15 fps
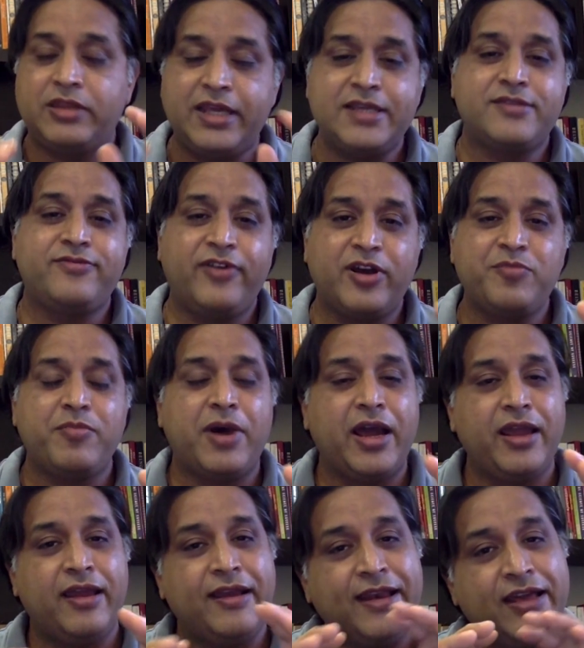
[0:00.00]
these were
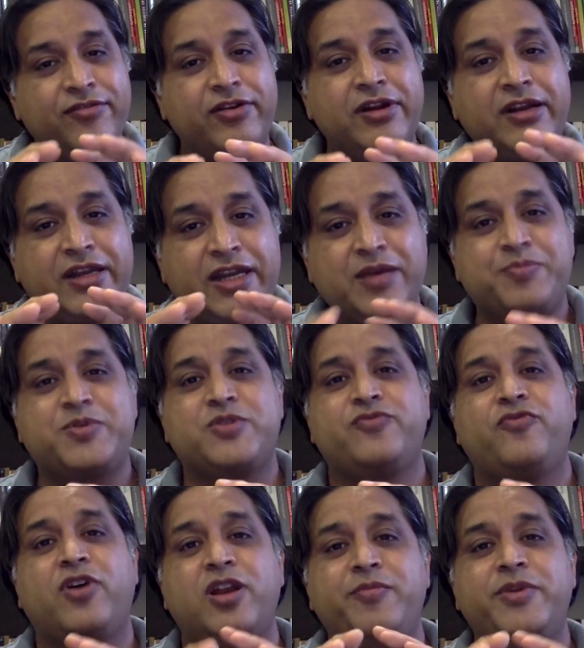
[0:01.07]
my 11 tips
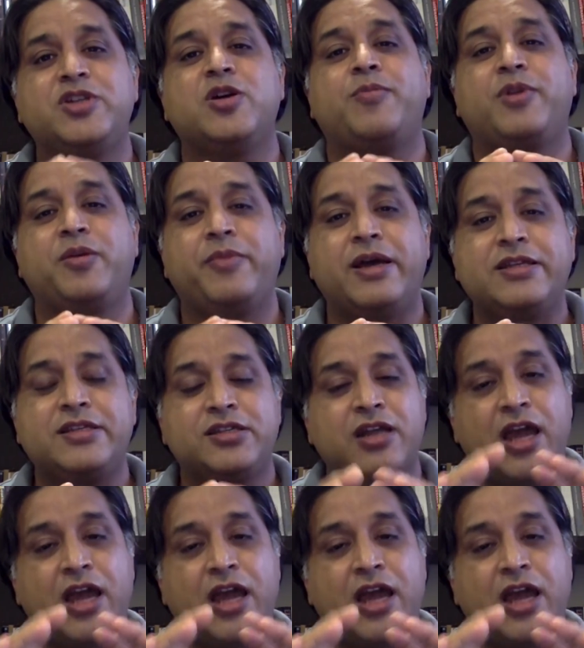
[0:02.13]
for image optimization.